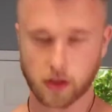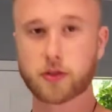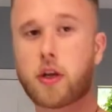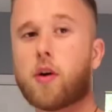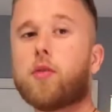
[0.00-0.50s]

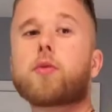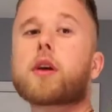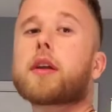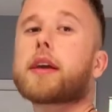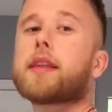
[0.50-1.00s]
So
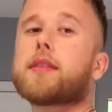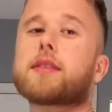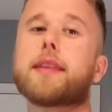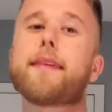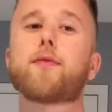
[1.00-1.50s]
we're gonna get
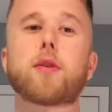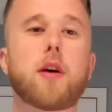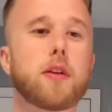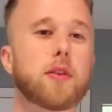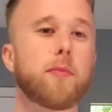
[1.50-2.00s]
this left
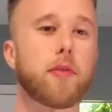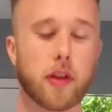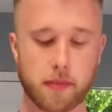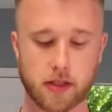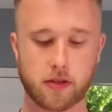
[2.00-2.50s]
one also
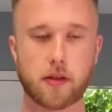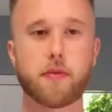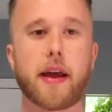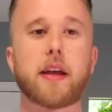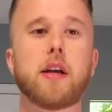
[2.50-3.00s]
pulling me to
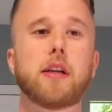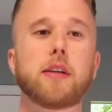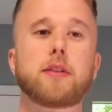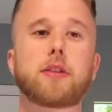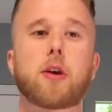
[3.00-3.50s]
the right.
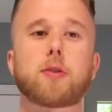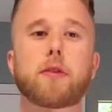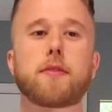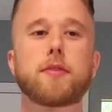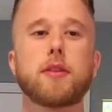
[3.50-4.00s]
Goes
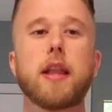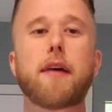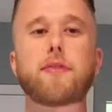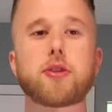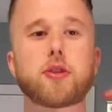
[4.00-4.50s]
over the
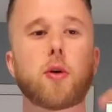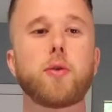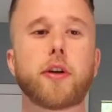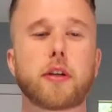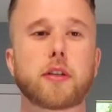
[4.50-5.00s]
left
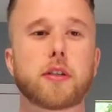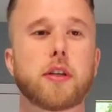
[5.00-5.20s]
shoulder.